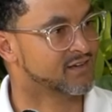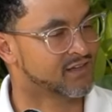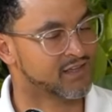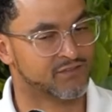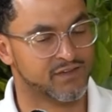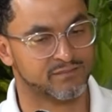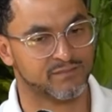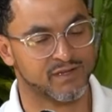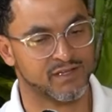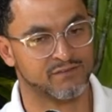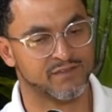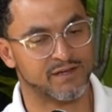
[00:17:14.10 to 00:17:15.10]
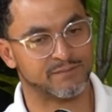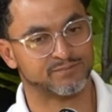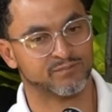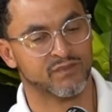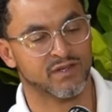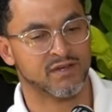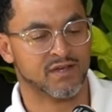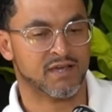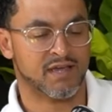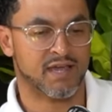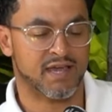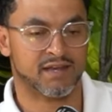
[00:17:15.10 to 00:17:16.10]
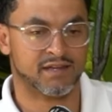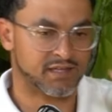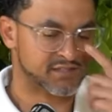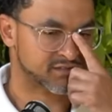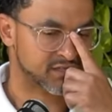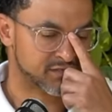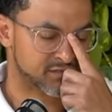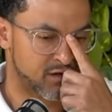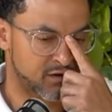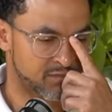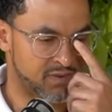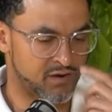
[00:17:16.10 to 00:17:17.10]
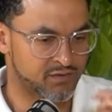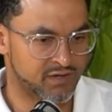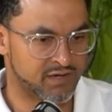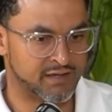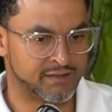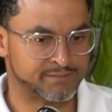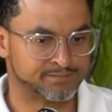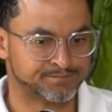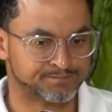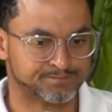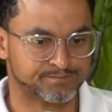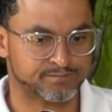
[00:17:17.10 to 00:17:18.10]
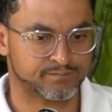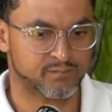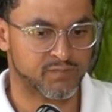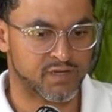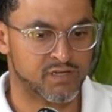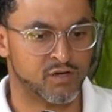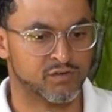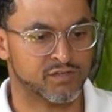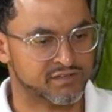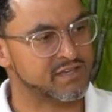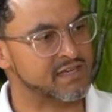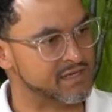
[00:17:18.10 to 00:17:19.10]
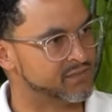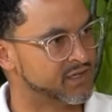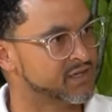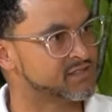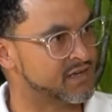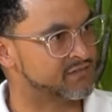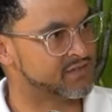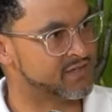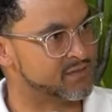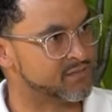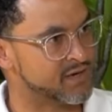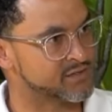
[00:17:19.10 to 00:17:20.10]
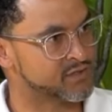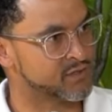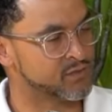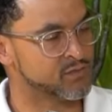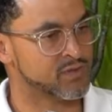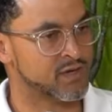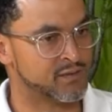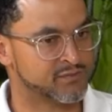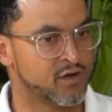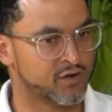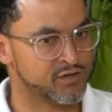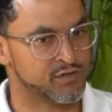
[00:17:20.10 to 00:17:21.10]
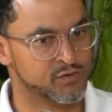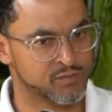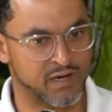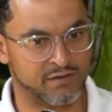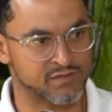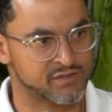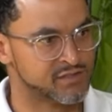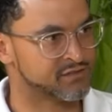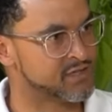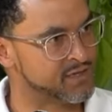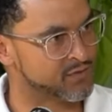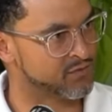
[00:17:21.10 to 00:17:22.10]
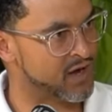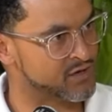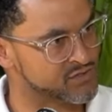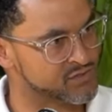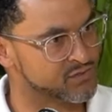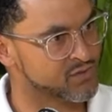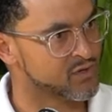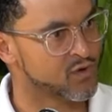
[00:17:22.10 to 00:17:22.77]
I love that. And then let's talk about the team, the GigSafe team, right? So I'm talking to you, but after it's a team around you,